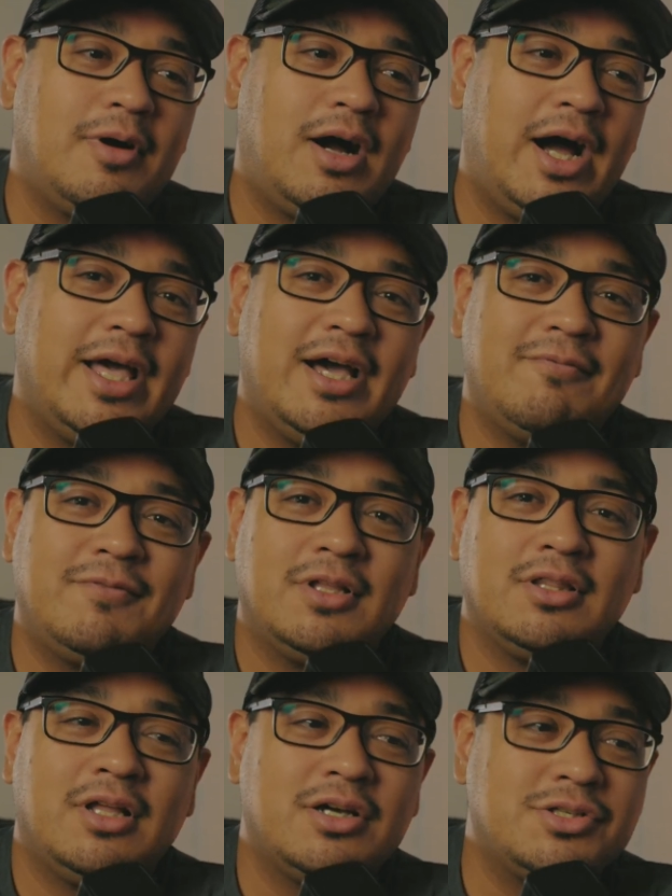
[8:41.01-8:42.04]
I have the
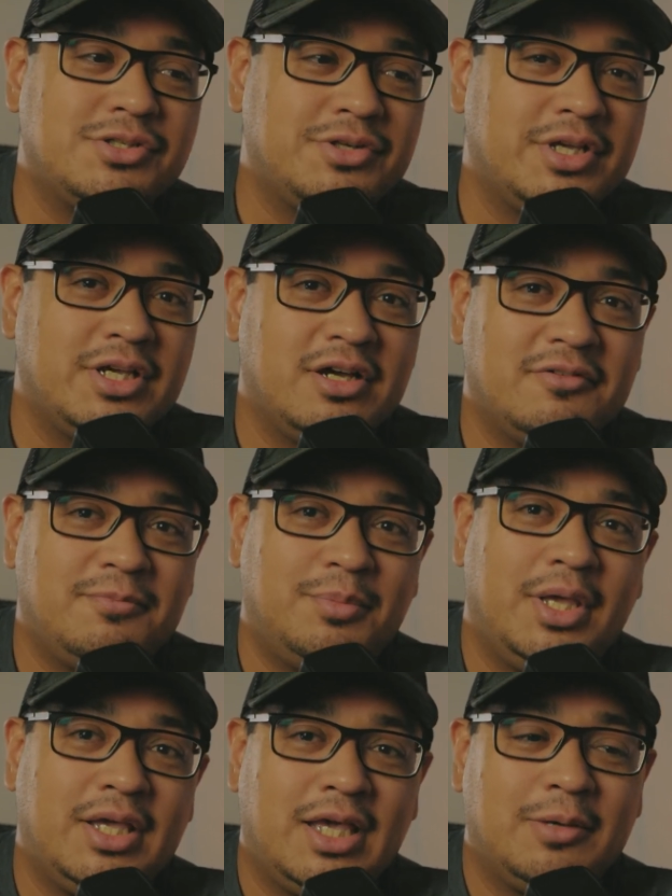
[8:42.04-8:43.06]
luxury of
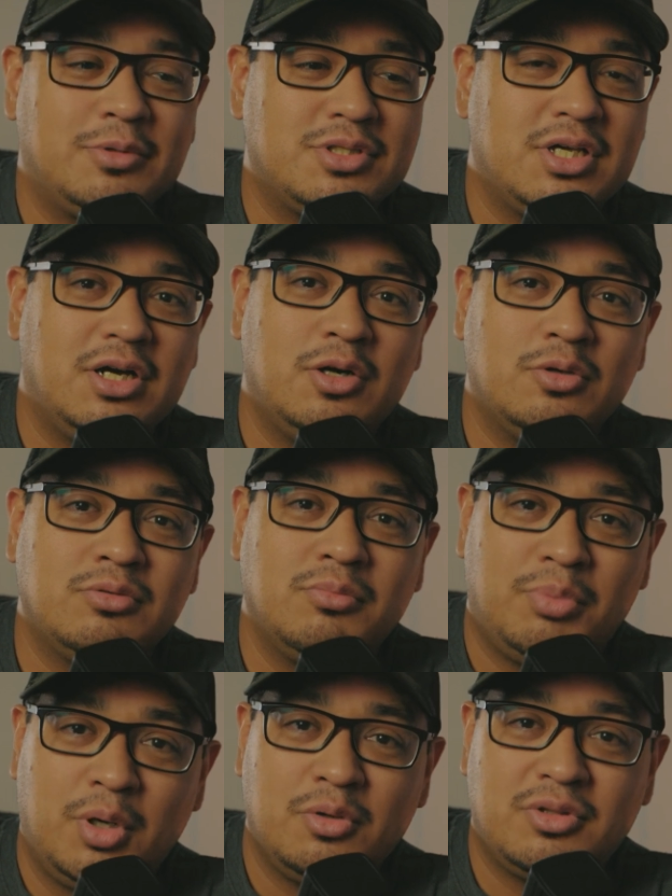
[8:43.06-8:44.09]
being able to own
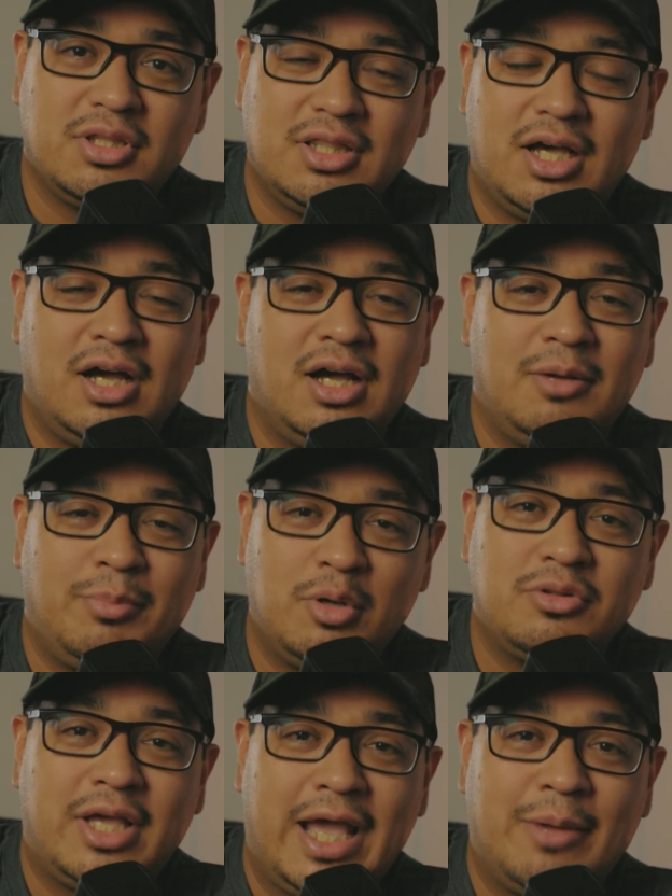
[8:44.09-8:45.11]
both
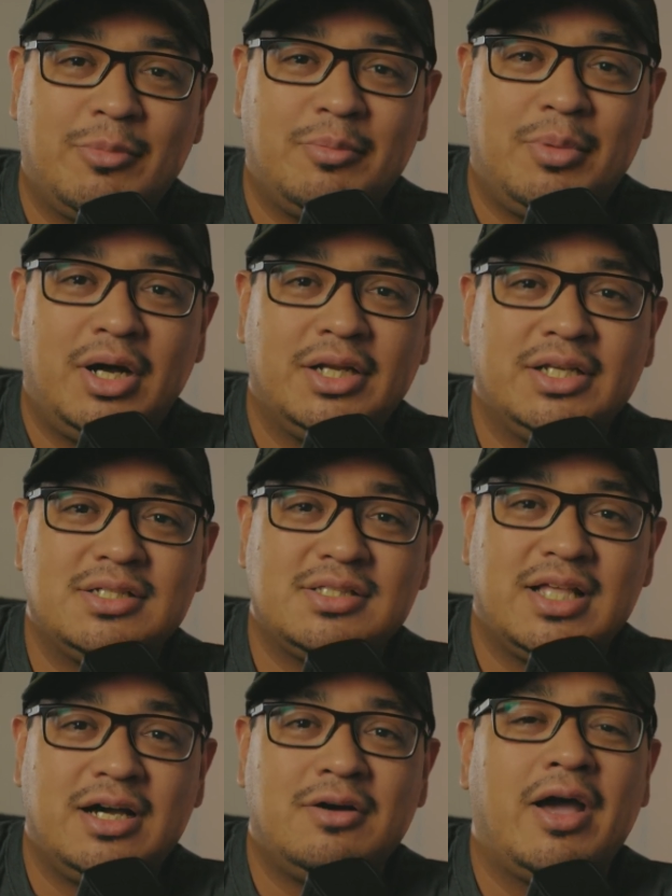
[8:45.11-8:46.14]
camera bodies
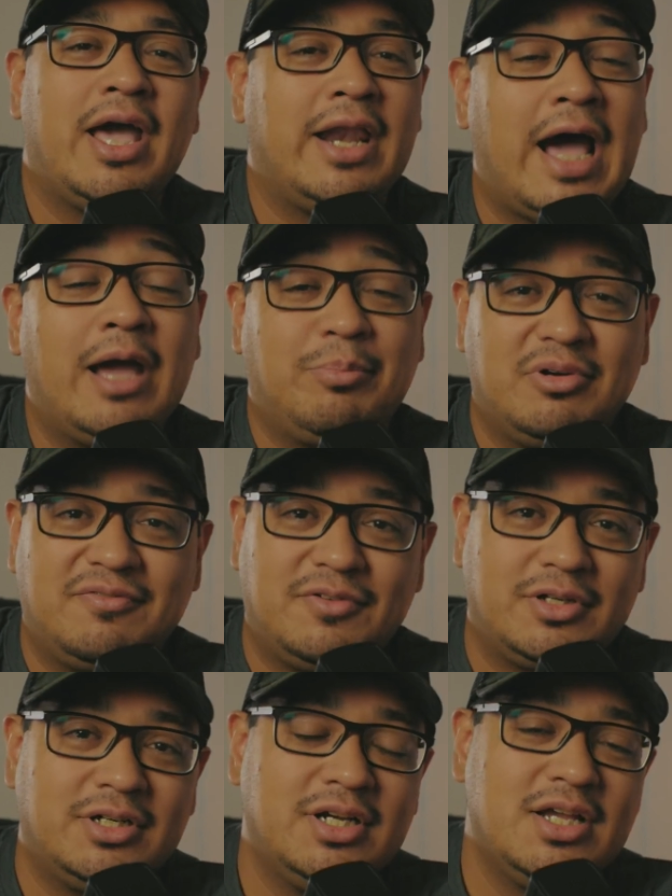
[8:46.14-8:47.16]
now, and I
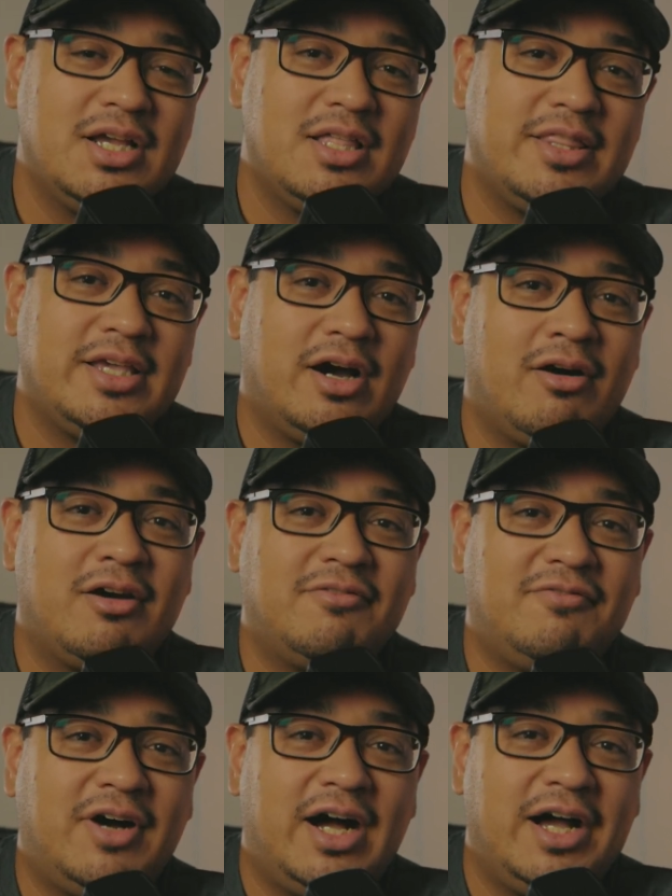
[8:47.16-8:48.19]
prefer the
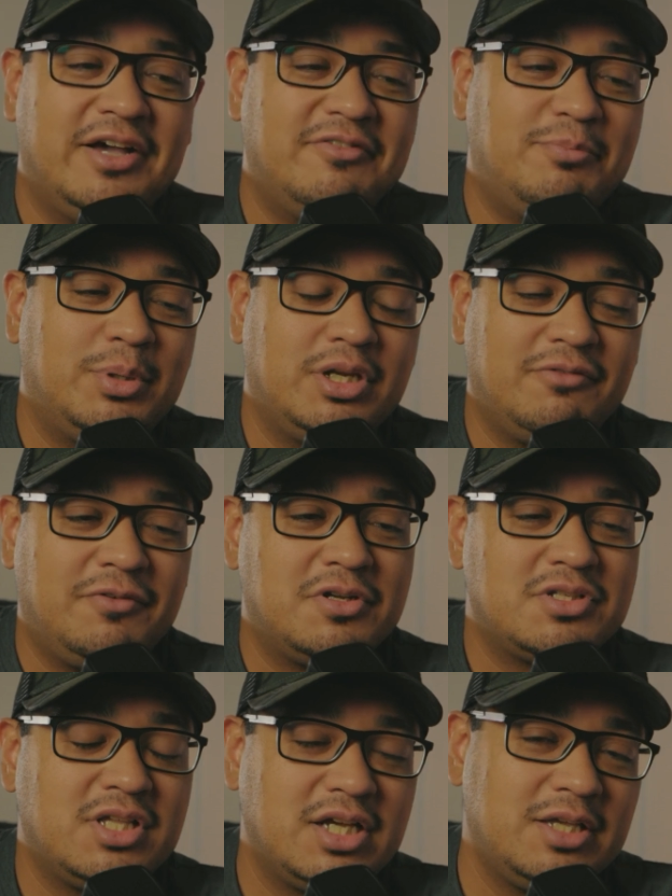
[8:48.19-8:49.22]
R5. But if you're
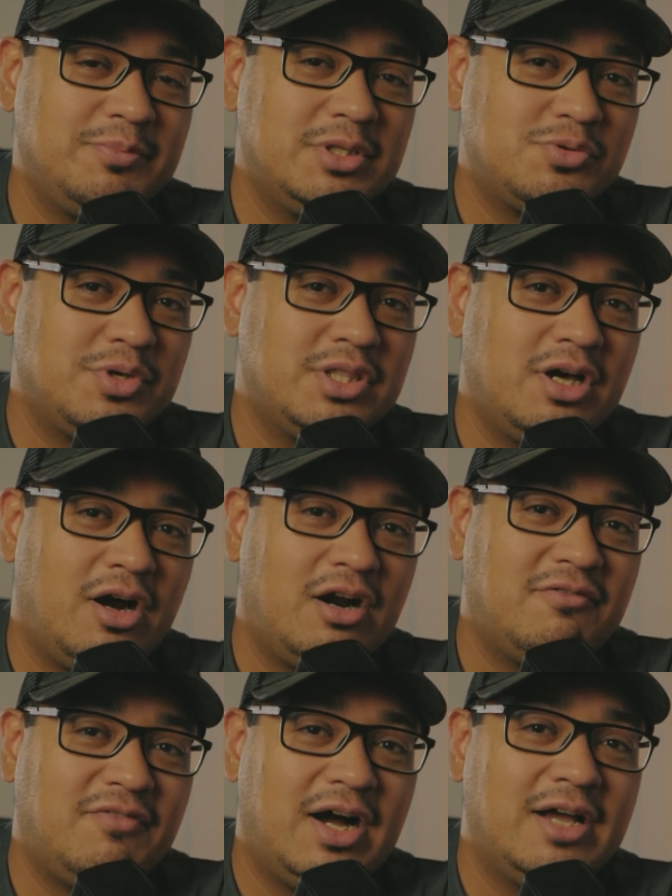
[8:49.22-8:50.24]
stuck in between the
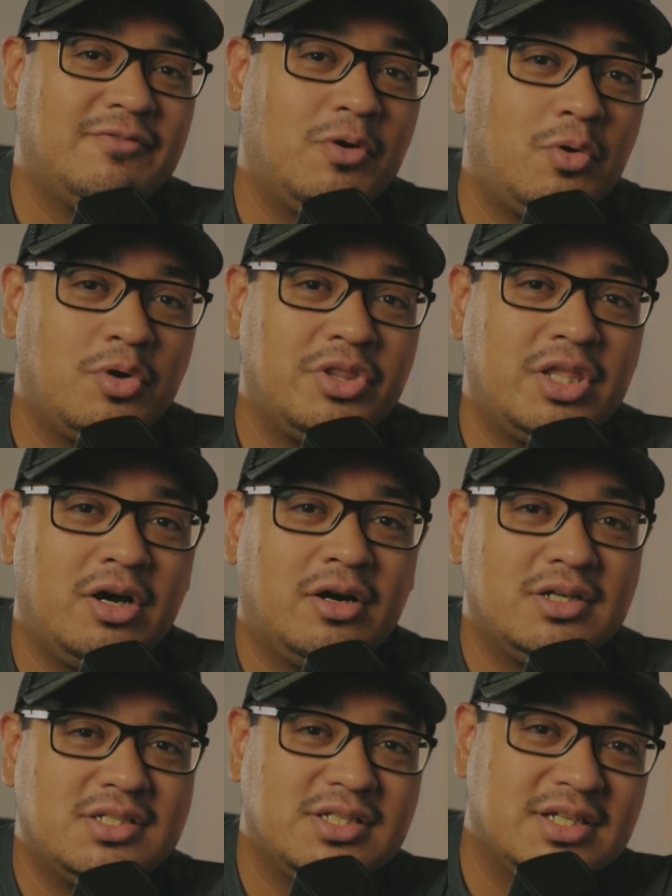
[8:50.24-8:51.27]
R5 or the
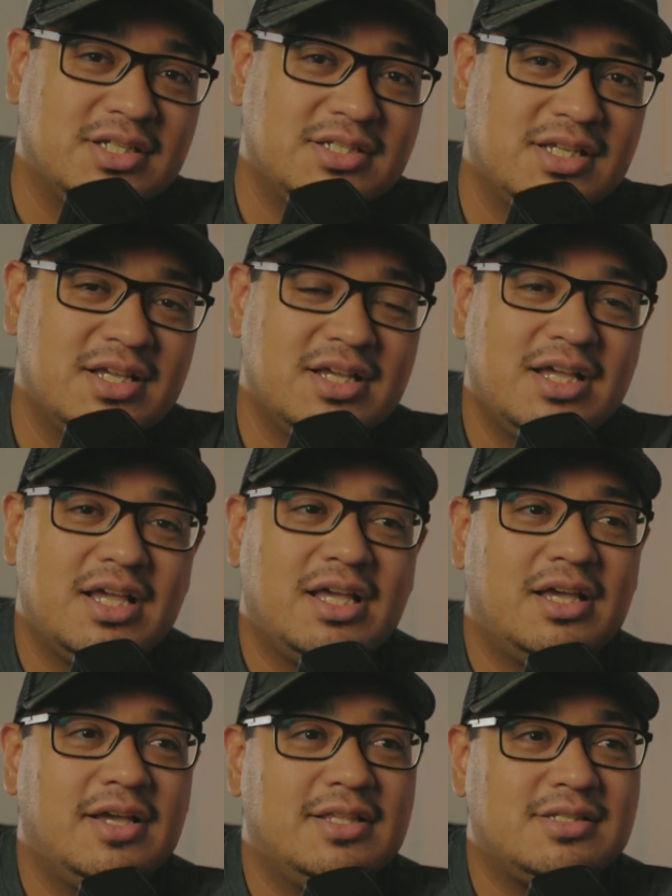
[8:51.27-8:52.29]
R6,
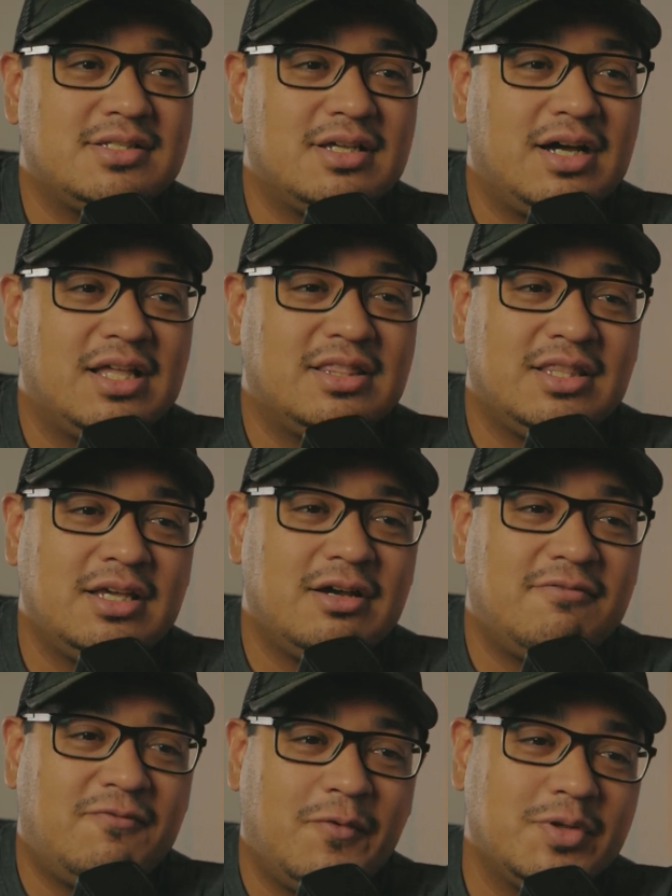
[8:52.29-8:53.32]
it's, I think, a
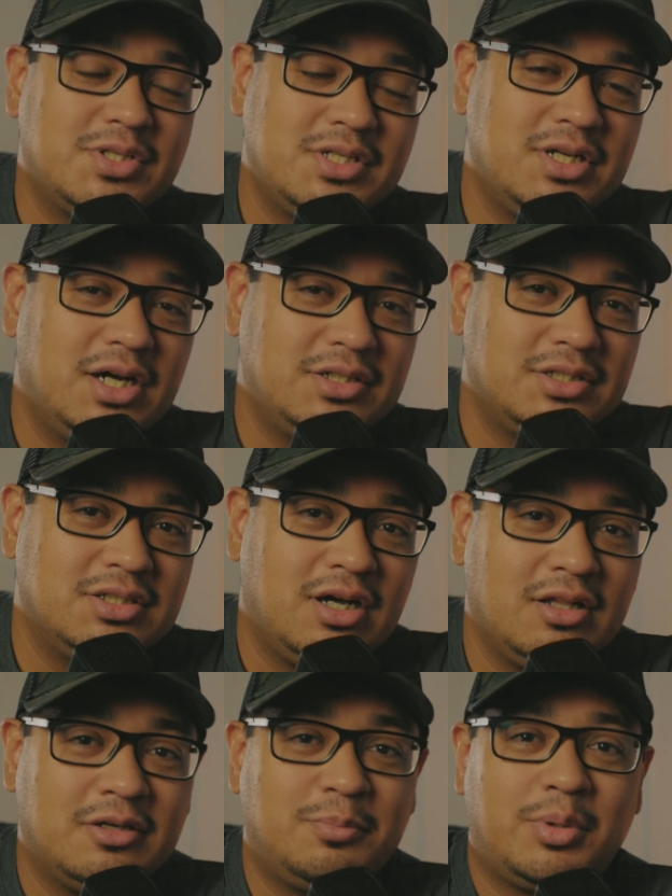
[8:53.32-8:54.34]

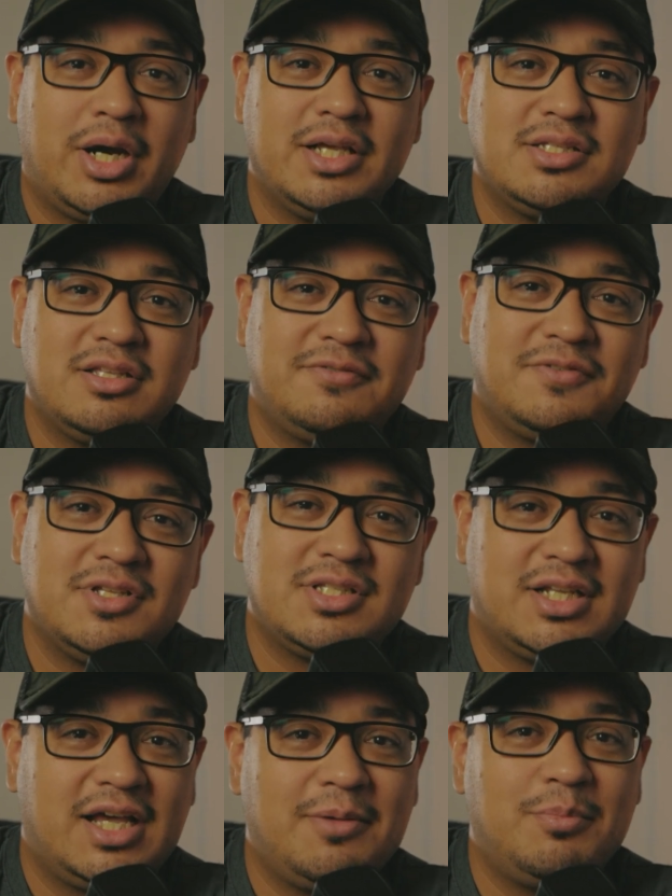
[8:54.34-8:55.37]
$1,400 price difference, and
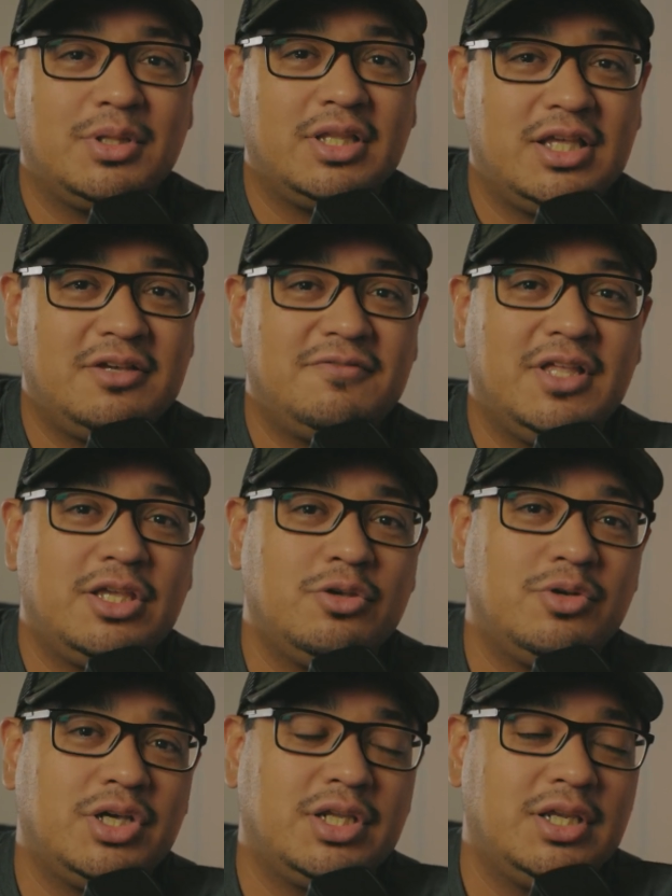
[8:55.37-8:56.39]
I believe that you
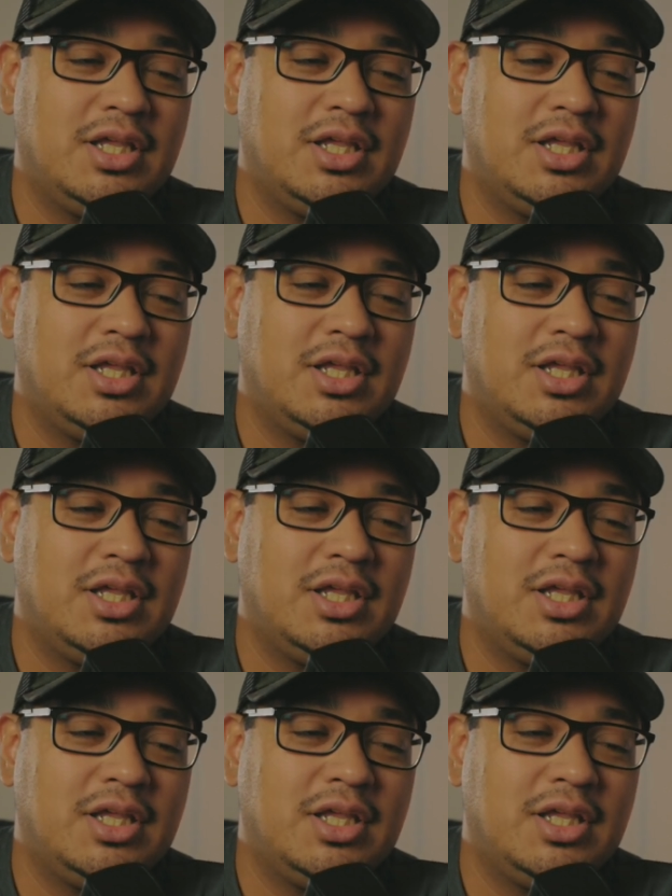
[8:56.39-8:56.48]
can